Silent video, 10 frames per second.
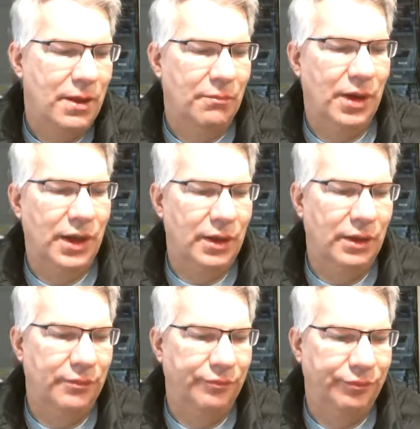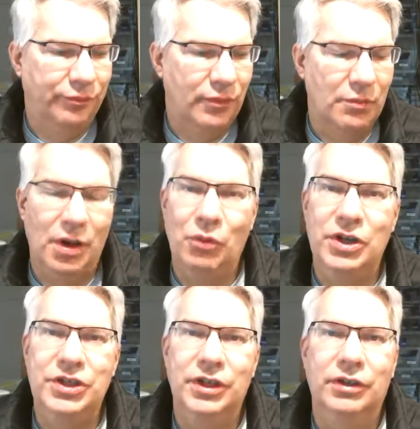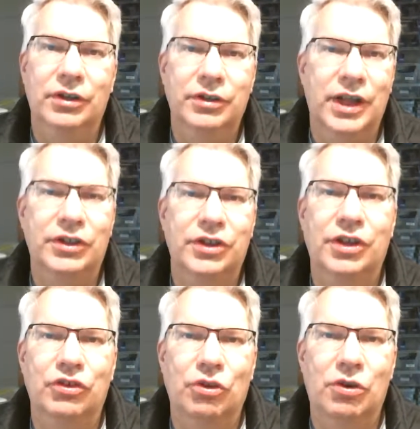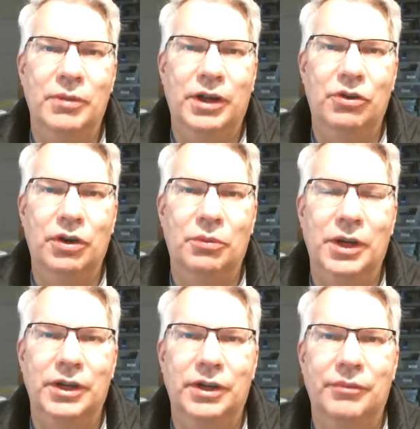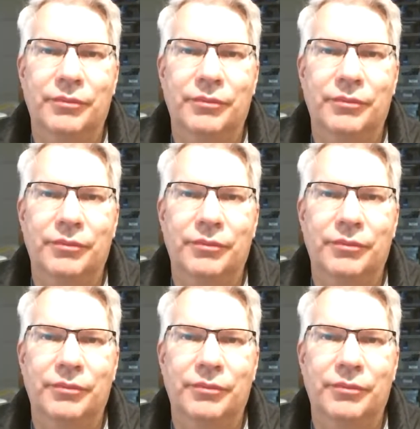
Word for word: my, um, my widget to actually control my coil winder.